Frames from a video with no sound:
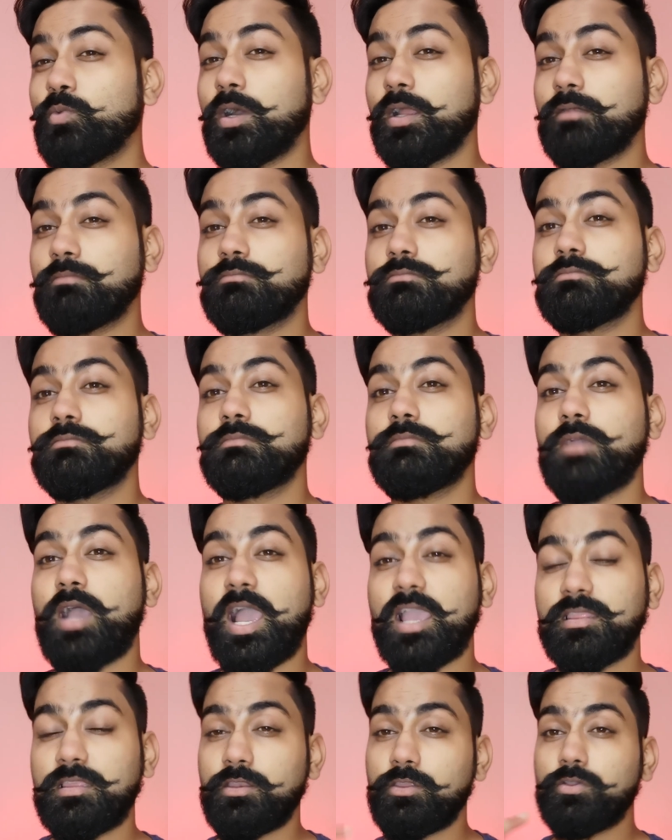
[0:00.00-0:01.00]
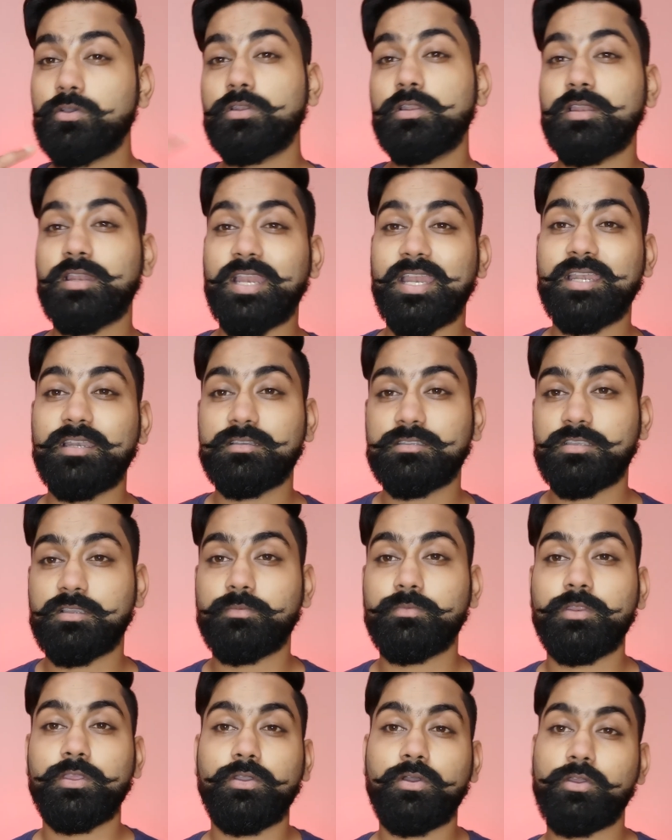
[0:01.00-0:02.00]
one, either you're going to write a
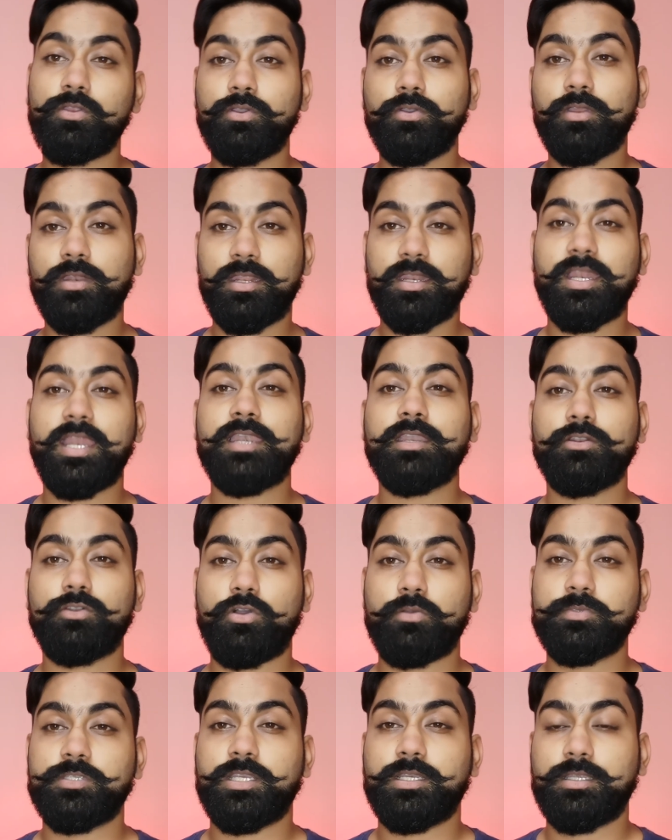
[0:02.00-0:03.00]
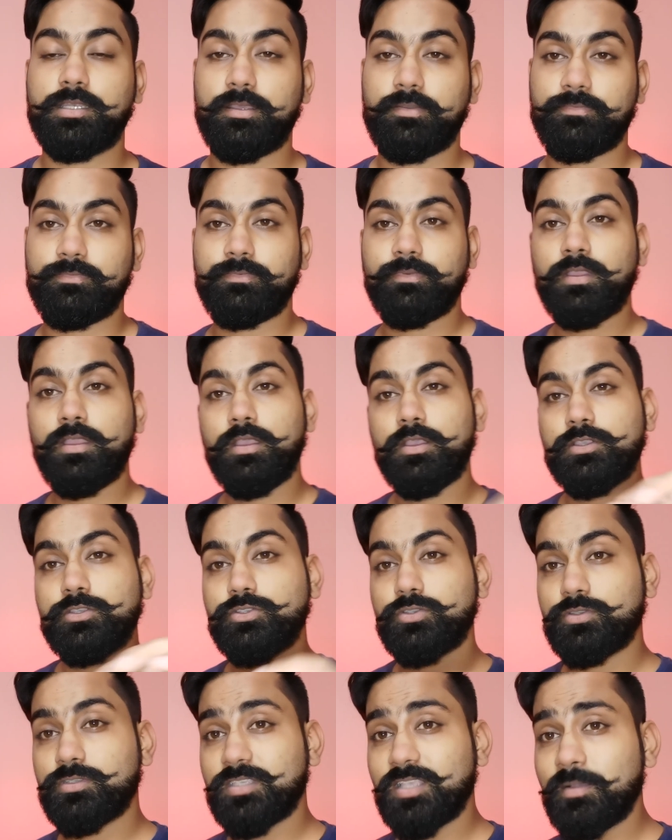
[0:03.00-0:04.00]
summary or you're going to write an objective.
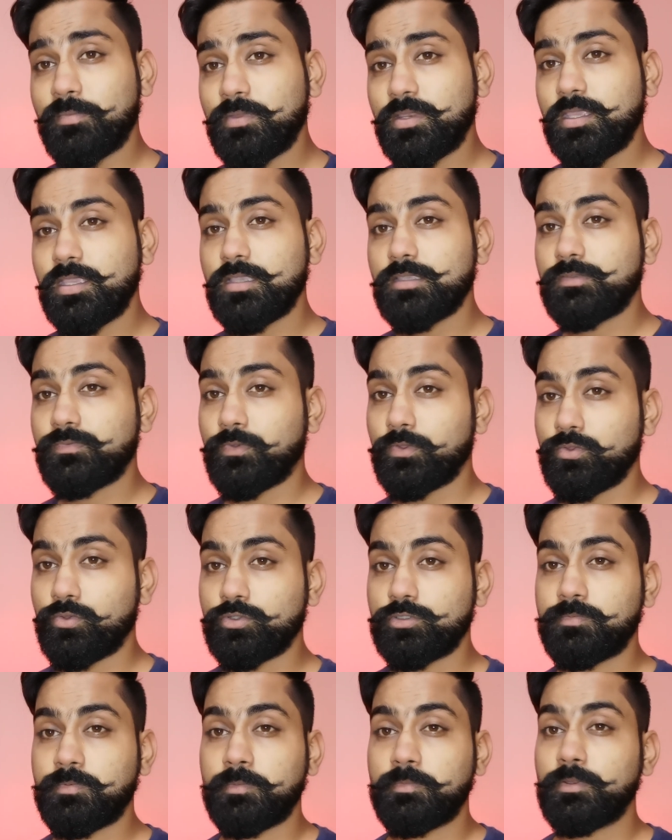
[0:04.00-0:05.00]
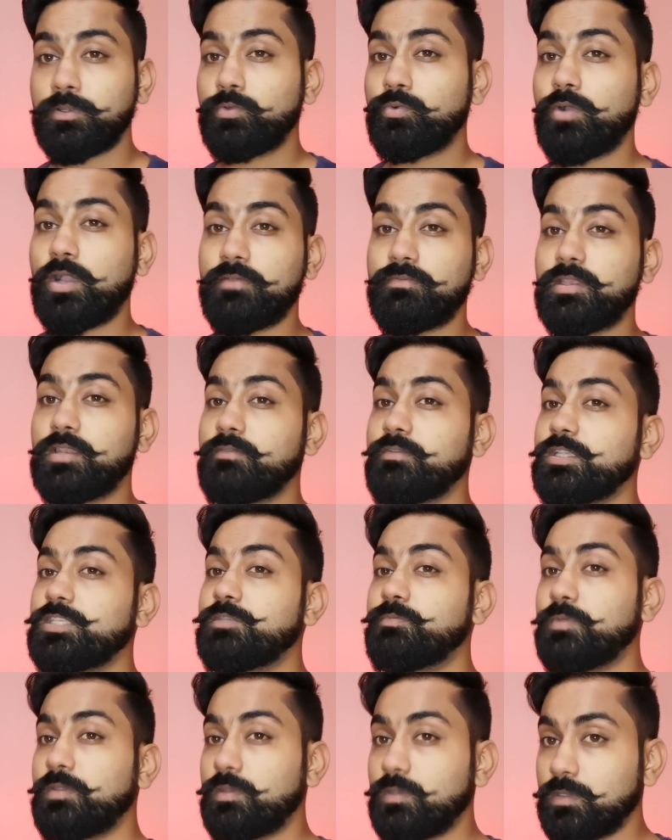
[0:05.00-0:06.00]
So summary is for those people who have enough
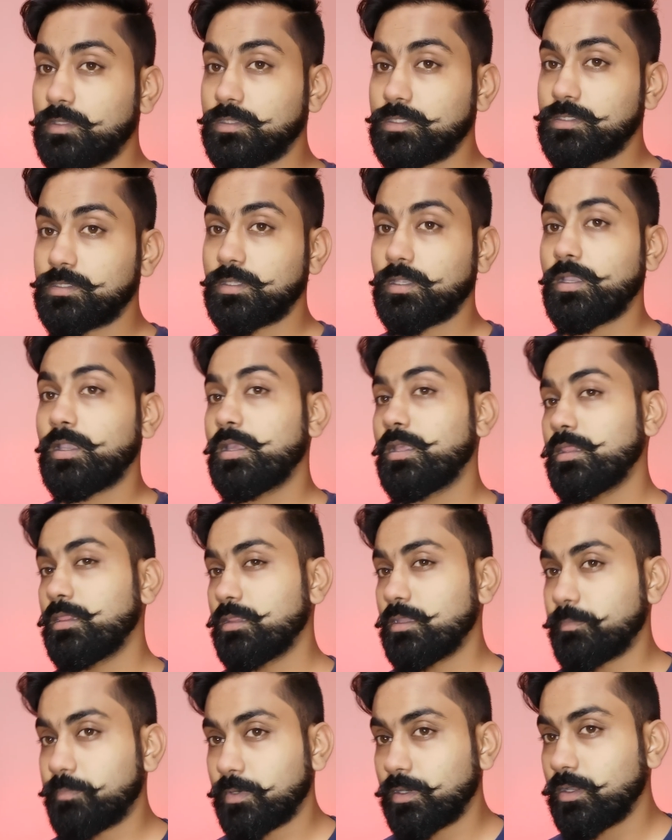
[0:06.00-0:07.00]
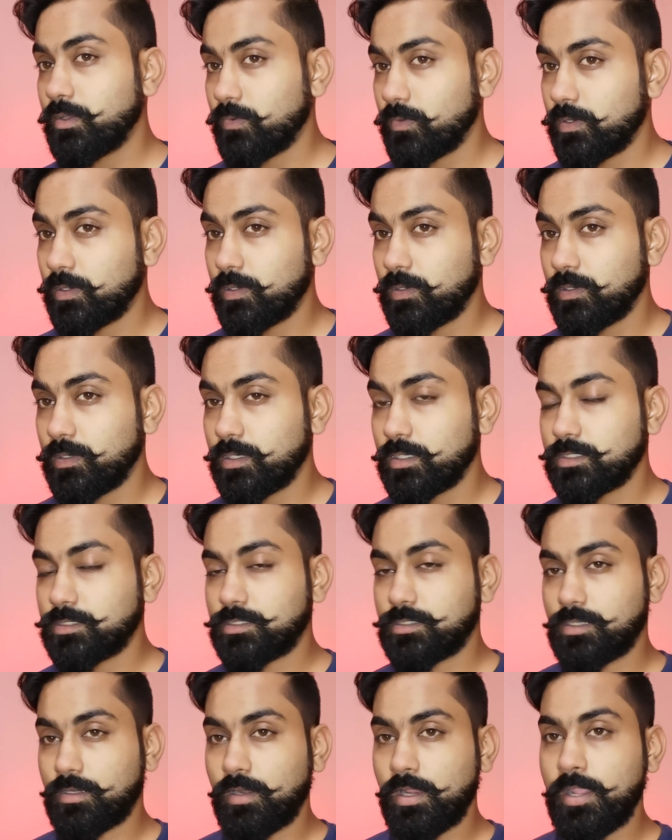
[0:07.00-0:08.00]
experience in the particular
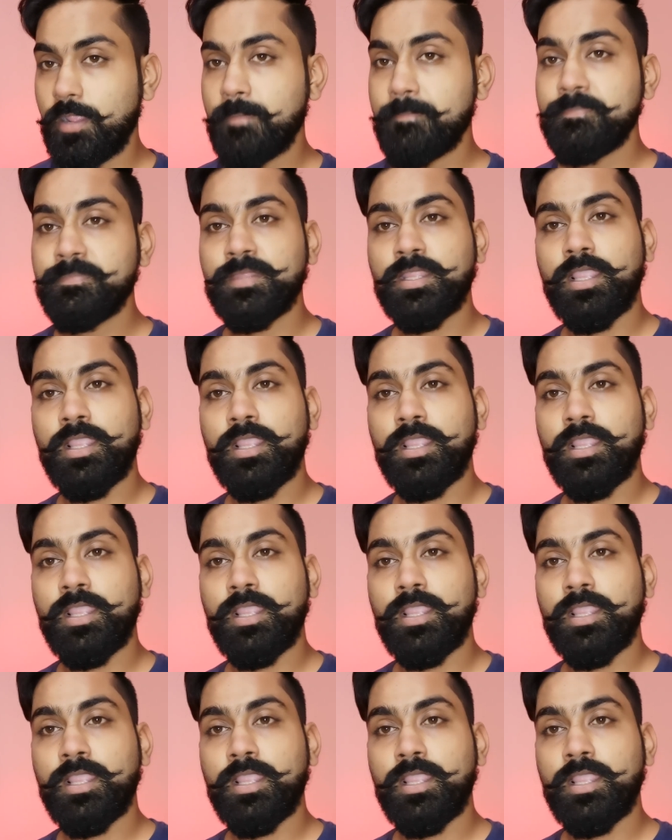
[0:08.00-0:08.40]
industry,